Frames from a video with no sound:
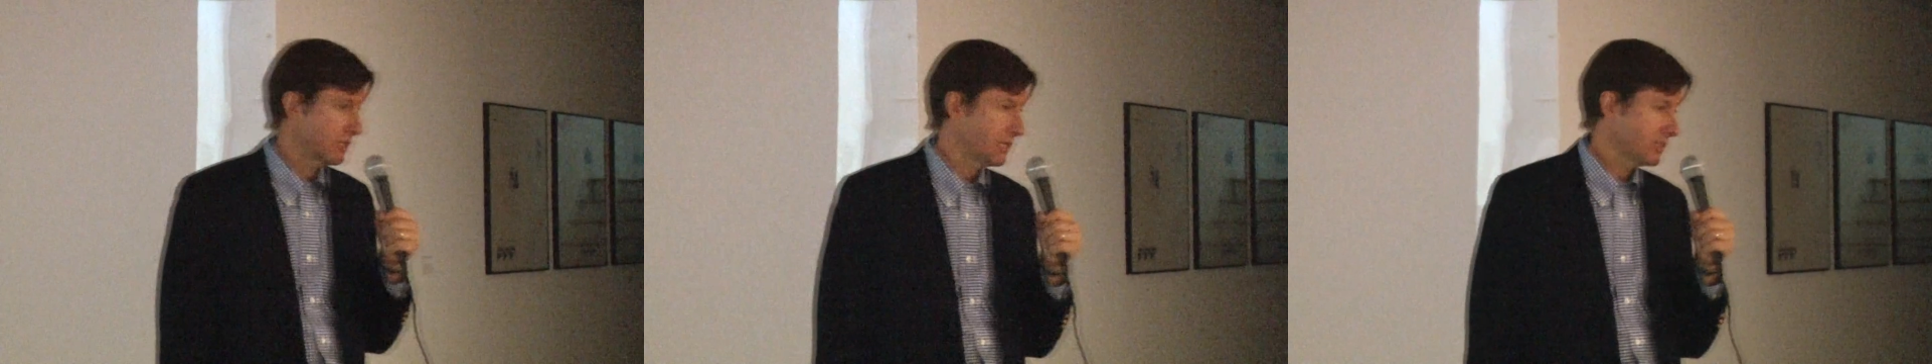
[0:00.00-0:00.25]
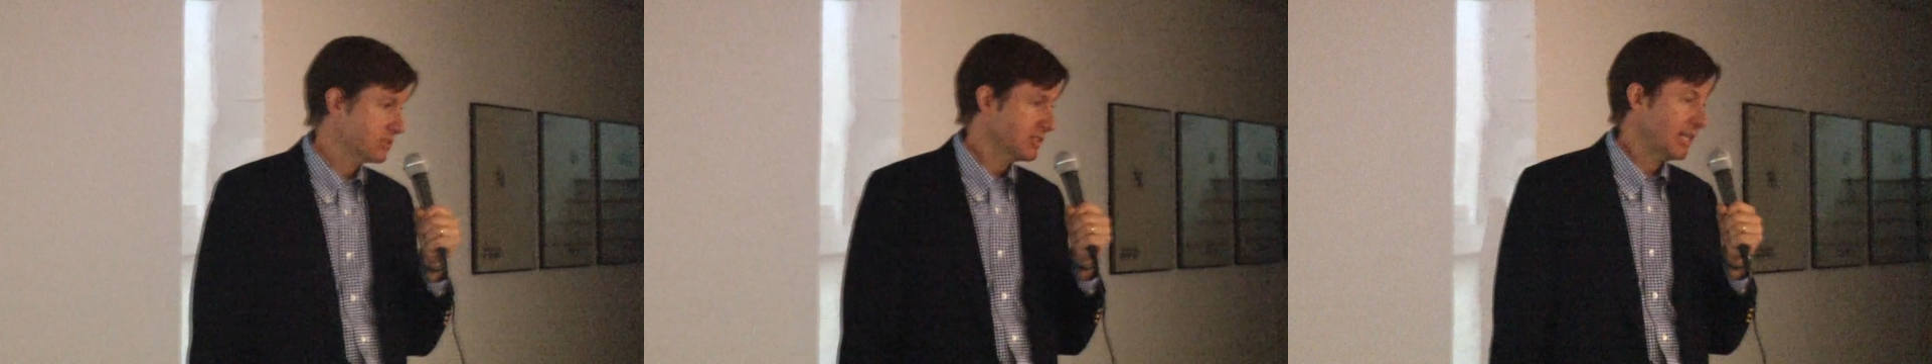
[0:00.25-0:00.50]

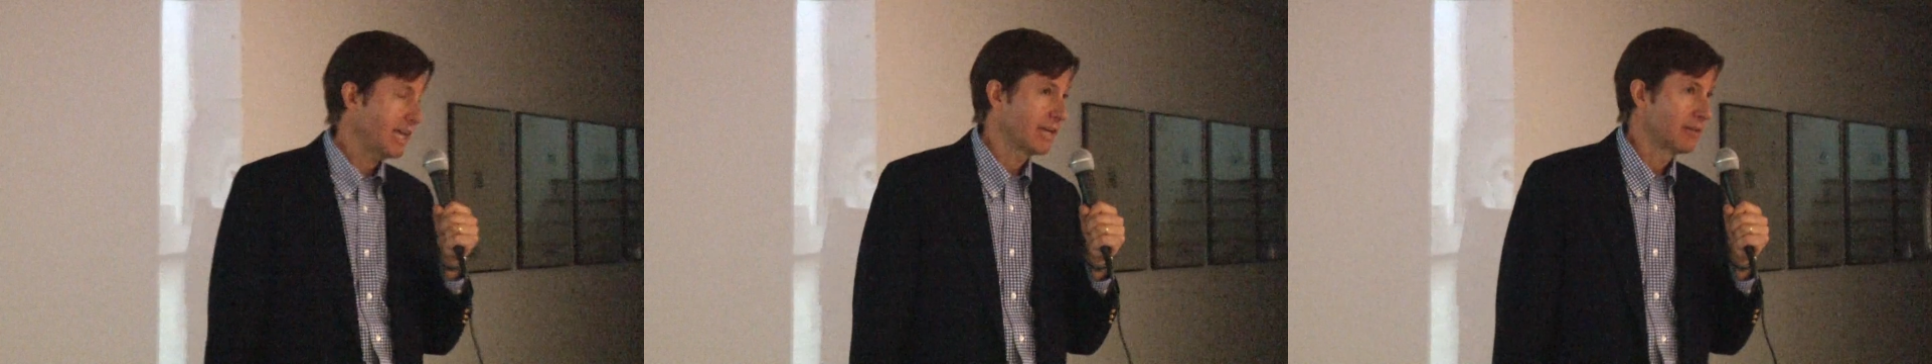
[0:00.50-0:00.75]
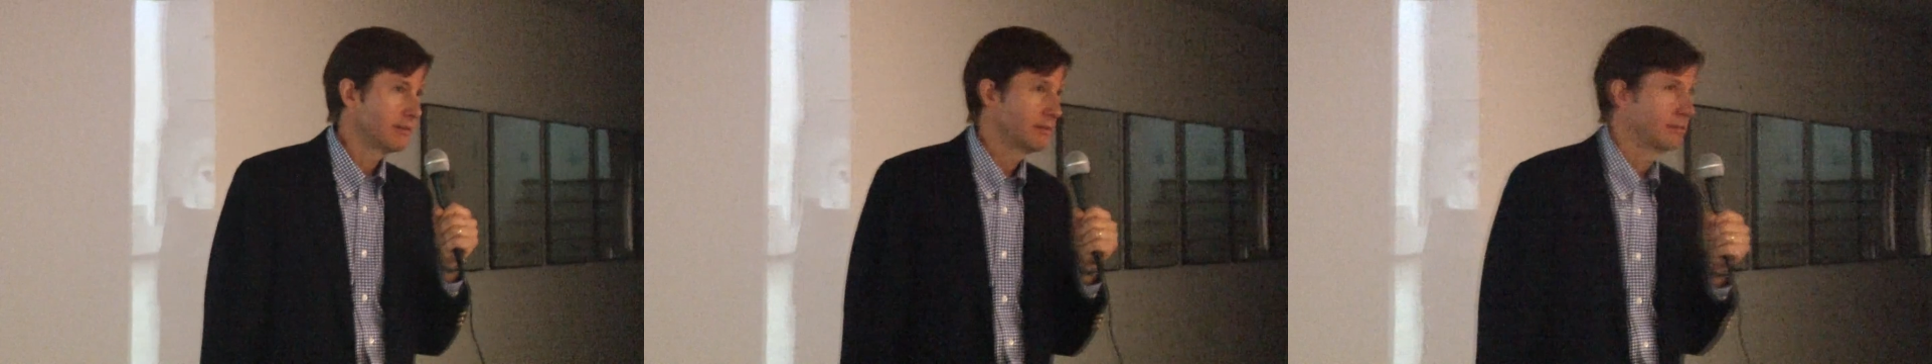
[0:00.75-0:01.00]
does today,
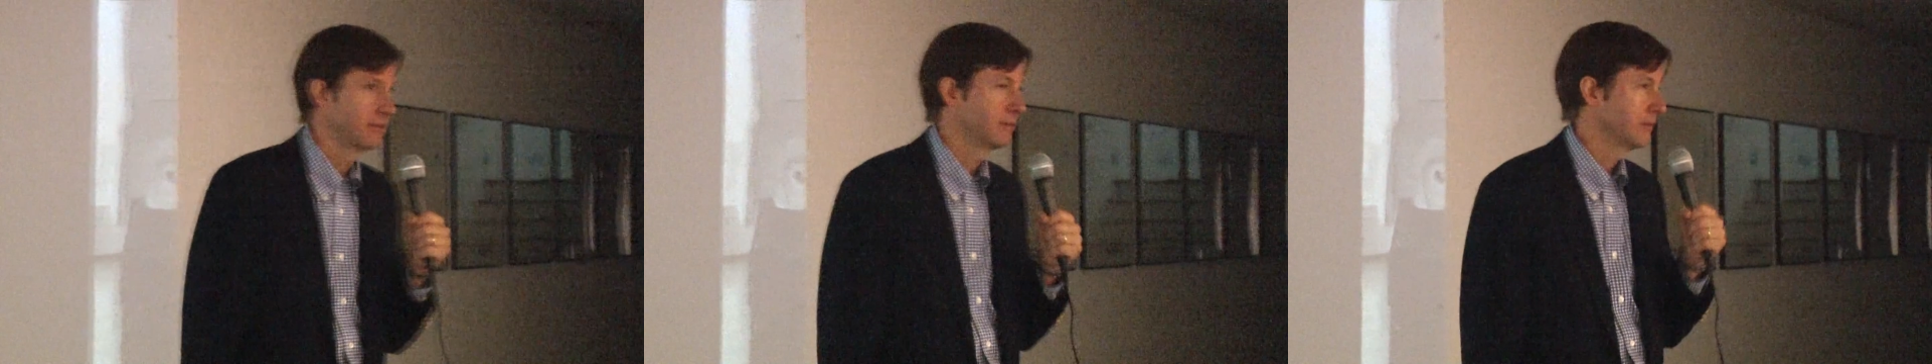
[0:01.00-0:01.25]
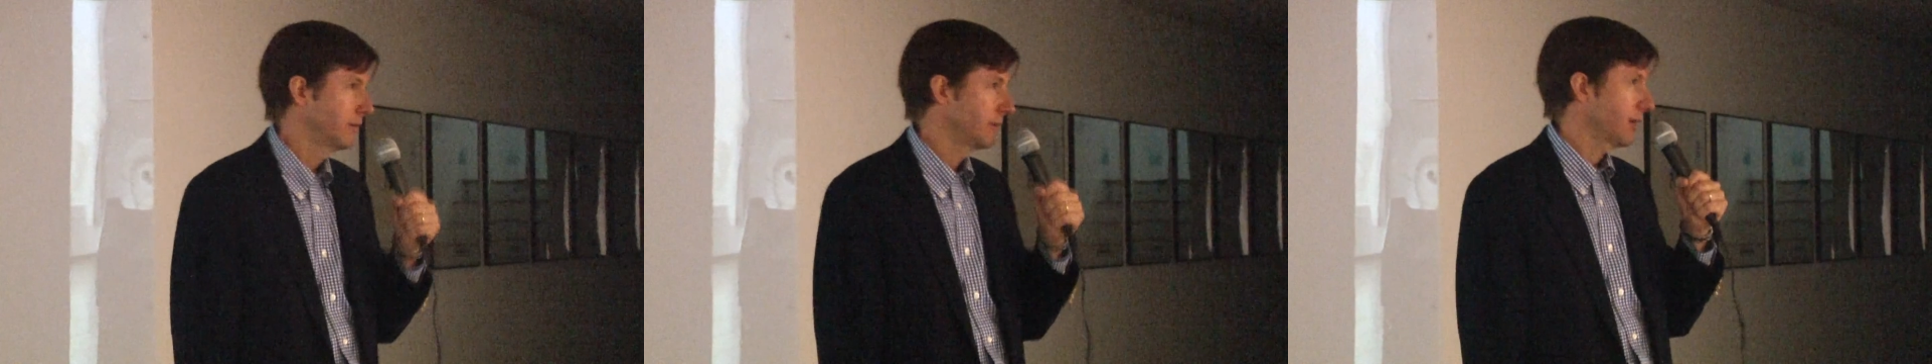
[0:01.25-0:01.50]

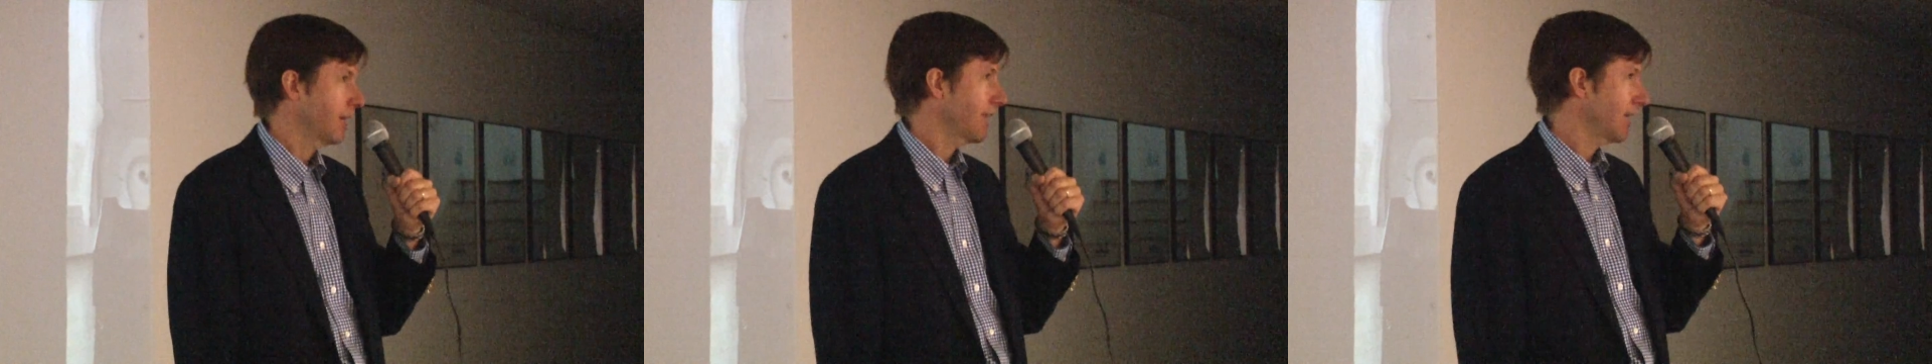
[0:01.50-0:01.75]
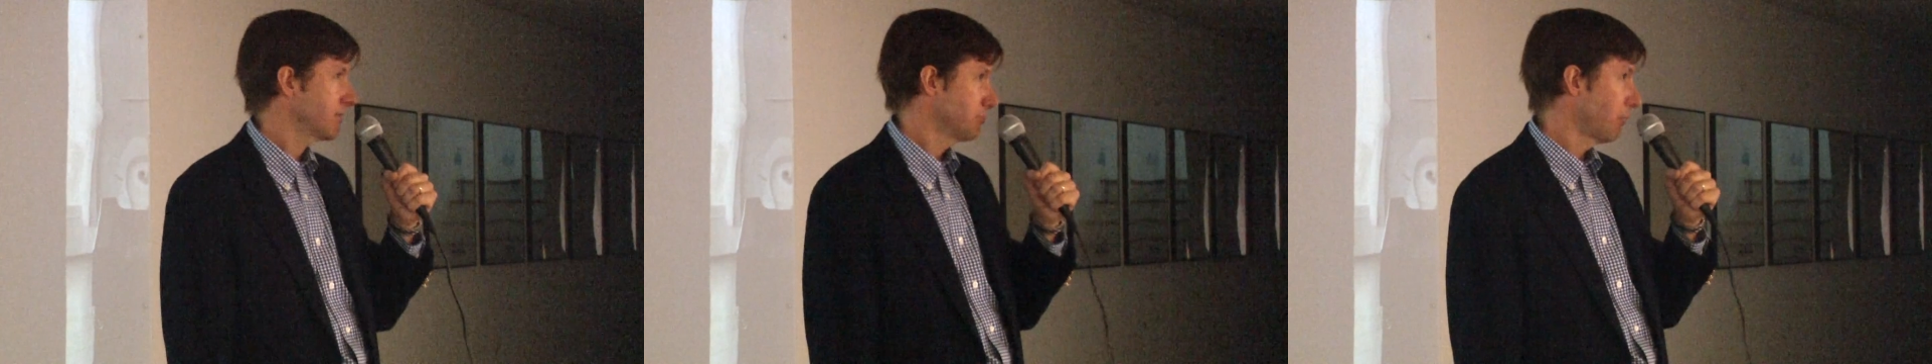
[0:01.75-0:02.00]
and
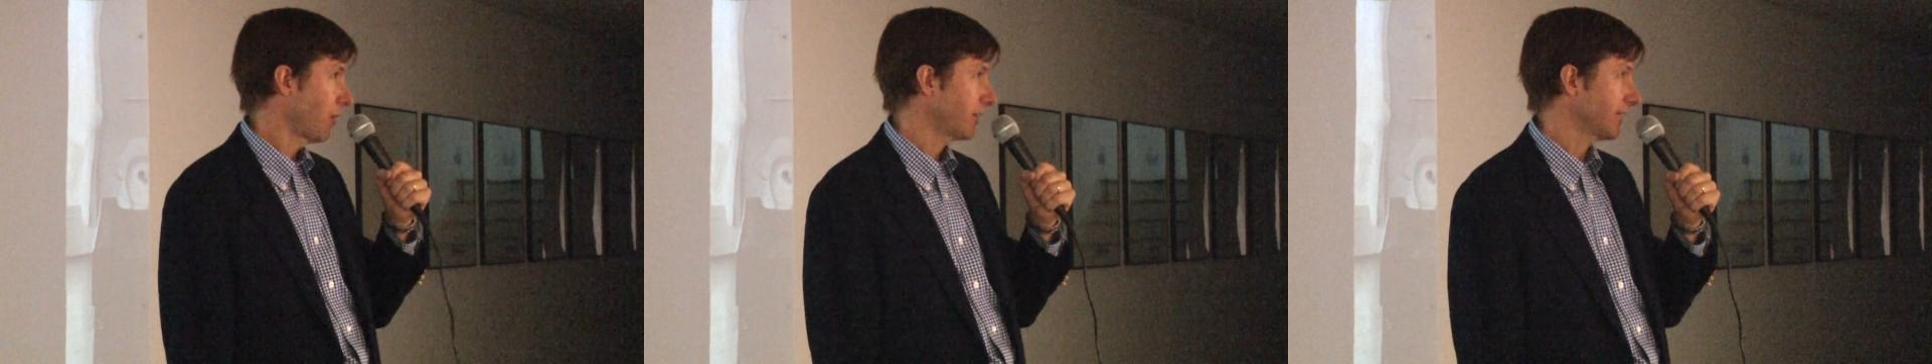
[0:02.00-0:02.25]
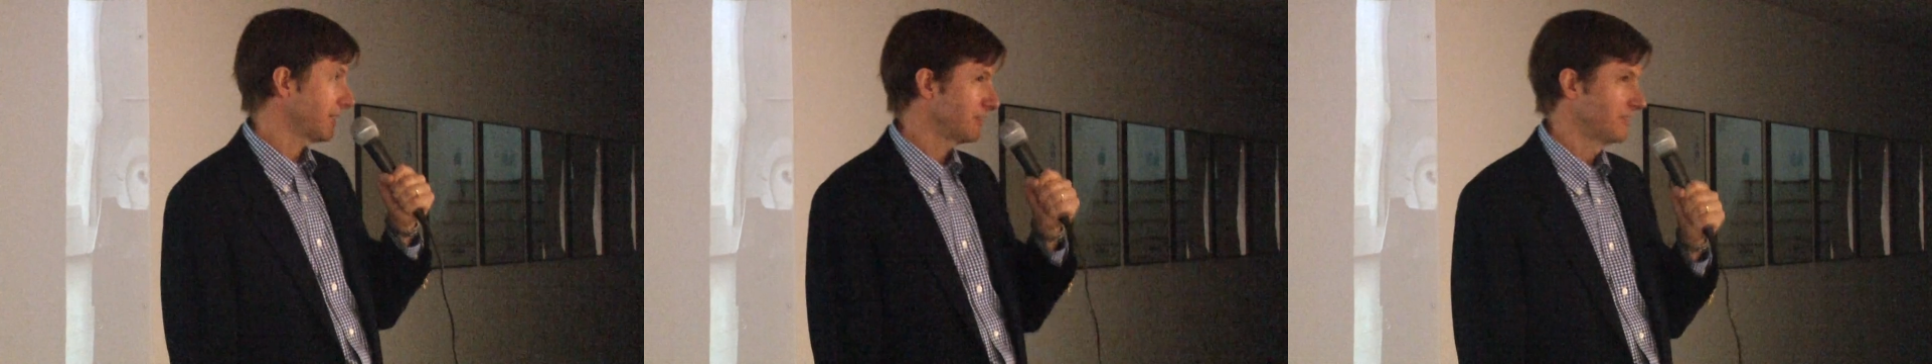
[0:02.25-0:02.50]
that is
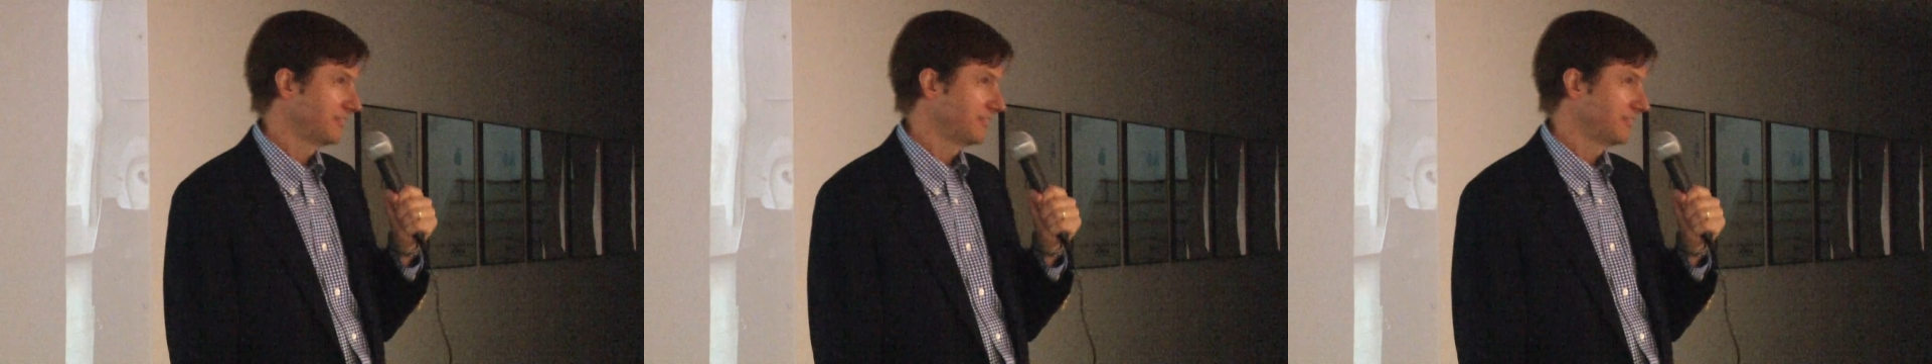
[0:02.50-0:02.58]
marketing.